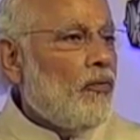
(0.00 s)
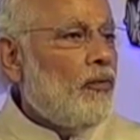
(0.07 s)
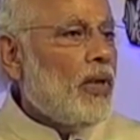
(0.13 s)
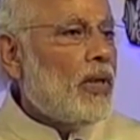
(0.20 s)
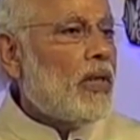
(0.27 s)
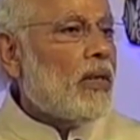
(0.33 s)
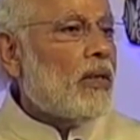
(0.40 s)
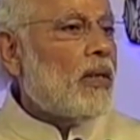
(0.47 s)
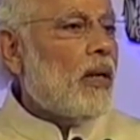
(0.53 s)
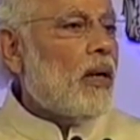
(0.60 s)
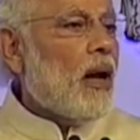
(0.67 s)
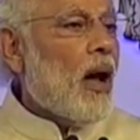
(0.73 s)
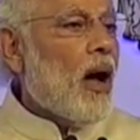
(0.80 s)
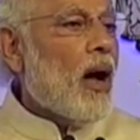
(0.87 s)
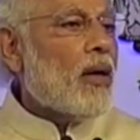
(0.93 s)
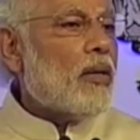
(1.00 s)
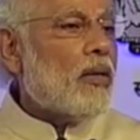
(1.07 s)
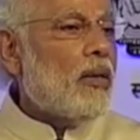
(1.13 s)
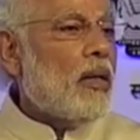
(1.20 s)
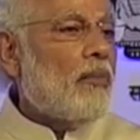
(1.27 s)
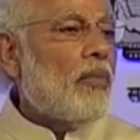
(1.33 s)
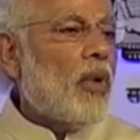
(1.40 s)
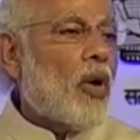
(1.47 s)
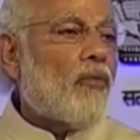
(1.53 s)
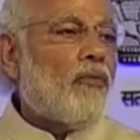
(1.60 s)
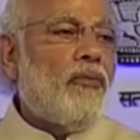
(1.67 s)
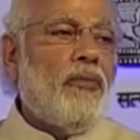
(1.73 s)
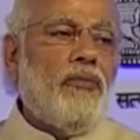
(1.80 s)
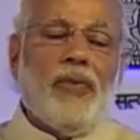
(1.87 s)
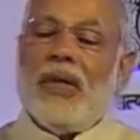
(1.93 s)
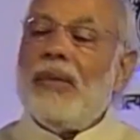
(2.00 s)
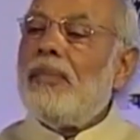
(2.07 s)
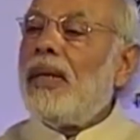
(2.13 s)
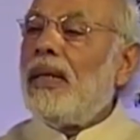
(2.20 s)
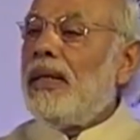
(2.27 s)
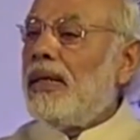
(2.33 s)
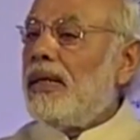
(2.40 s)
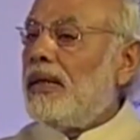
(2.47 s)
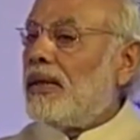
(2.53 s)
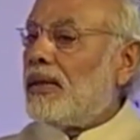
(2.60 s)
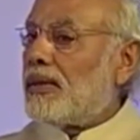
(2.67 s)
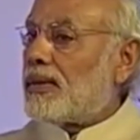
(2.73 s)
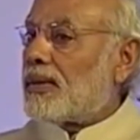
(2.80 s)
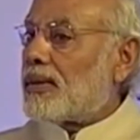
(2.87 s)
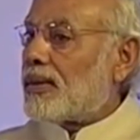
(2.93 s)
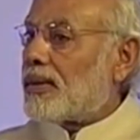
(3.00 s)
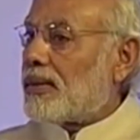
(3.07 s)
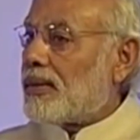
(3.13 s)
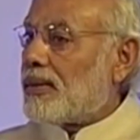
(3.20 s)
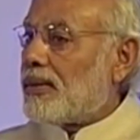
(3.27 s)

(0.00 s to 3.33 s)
which is the large number of women leaders.